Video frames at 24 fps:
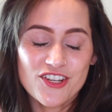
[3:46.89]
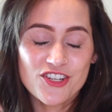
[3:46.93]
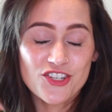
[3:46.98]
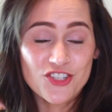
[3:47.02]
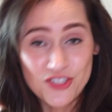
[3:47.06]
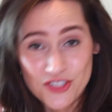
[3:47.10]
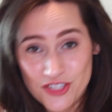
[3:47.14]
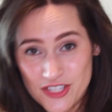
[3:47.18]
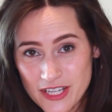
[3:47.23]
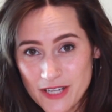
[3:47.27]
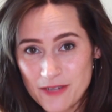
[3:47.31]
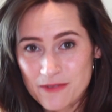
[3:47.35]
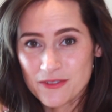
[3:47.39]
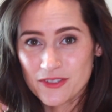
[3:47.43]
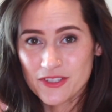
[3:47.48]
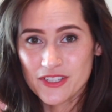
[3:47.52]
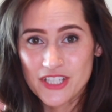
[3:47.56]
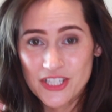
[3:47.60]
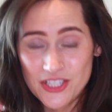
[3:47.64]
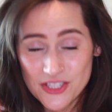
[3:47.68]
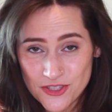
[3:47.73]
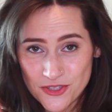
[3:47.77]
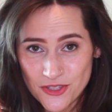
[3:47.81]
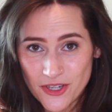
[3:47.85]
should
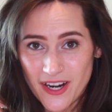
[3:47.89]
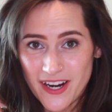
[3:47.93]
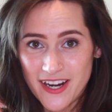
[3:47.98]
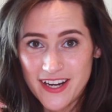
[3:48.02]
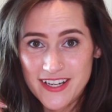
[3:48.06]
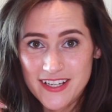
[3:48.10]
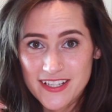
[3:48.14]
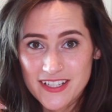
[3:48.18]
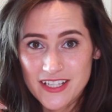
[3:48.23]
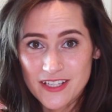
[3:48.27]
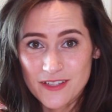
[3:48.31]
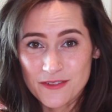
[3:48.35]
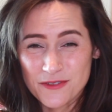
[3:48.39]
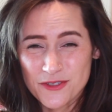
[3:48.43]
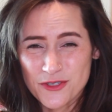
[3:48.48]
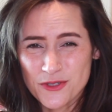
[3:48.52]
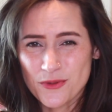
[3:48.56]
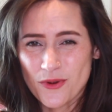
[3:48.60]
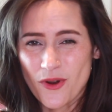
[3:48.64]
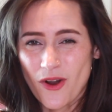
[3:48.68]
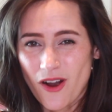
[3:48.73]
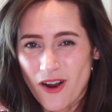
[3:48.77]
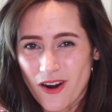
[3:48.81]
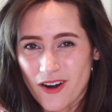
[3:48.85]
definitely try if
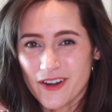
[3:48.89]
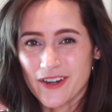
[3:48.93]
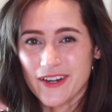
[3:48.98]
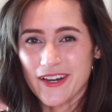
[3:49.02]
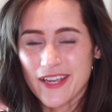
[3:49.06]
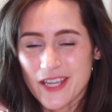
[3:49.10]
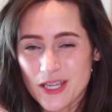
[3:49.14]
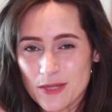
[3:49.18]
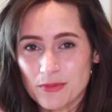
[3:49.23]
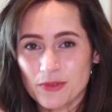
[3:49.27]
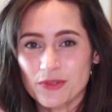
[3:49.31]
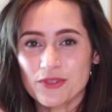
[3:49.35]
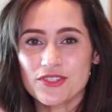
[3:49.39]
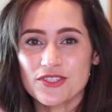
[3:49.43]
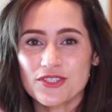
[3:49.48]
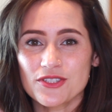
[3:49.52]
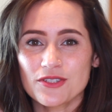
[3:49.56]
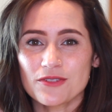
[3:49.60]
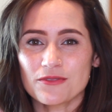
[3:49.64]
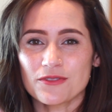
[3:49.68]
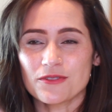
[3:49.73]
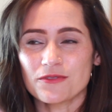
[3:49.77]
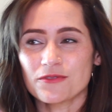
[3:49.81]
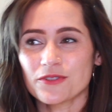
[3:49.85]
you are able to,
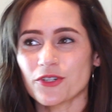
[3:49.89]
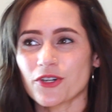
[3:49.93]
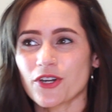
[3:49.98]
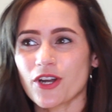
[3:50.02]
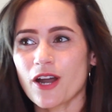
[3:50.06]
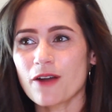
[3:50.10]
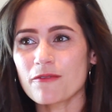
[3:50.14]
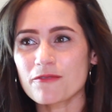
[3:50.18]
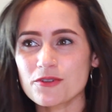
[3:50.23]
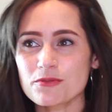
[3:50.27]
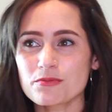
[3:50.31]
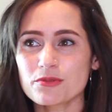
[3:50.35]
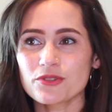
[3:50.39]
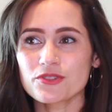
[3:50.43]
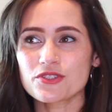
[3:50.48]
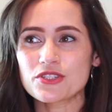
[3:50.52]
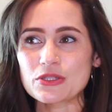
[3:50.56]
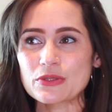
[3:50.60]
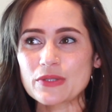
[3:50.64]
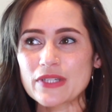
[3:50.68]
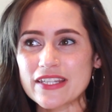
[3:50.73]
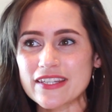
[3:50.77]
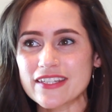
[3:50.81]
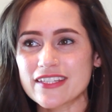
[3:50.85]
if you feel comfortable
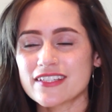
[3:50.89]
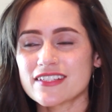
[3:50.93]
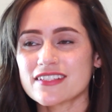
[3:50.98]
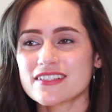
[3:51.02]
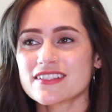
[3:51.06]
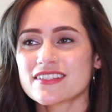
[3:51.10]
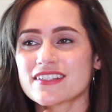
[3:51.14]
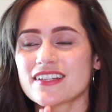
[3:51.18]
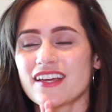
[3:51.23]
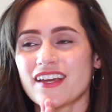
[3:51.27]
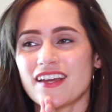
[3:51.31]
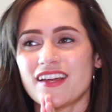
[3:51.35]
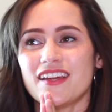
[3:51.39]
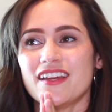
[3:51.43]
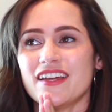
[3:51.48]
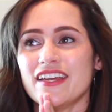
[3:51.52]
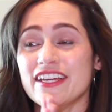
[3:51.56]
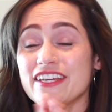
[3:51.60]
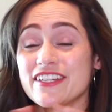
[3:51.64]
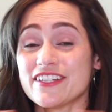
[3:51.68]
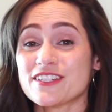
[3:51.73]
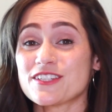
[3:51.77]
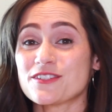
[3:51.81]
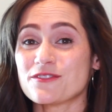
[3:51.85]
doing this.
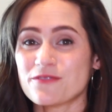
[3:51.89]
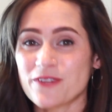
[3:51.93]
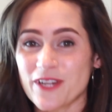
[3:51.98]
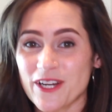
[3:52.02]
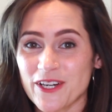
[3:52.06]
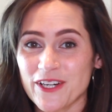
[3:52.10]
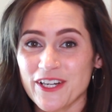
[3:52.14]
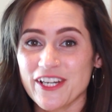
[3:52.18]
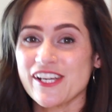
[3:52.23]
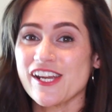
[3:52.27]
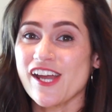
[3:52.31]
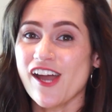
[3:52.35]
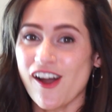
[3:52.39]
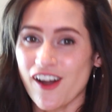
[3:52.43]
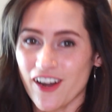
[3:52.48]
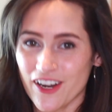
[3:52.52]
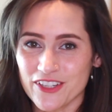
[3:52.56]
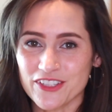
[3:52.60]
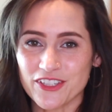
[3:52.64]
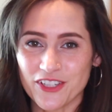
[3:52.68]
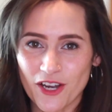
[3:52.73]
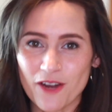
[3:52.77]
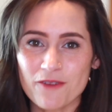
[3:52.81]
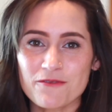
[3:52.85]
It is very
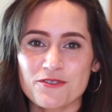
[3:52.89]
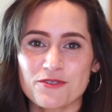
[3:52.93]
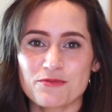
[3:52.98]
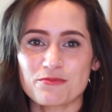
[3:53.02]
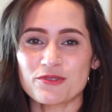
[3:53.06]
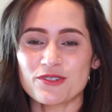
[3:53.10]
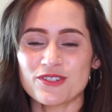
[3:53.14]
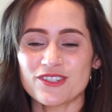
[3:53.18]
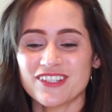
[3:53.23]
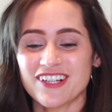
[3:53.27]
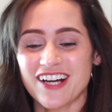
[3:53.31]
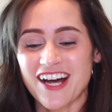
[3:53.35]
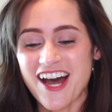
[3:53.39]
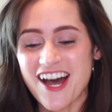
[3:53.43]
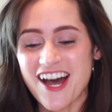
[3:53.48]
uncomfortable.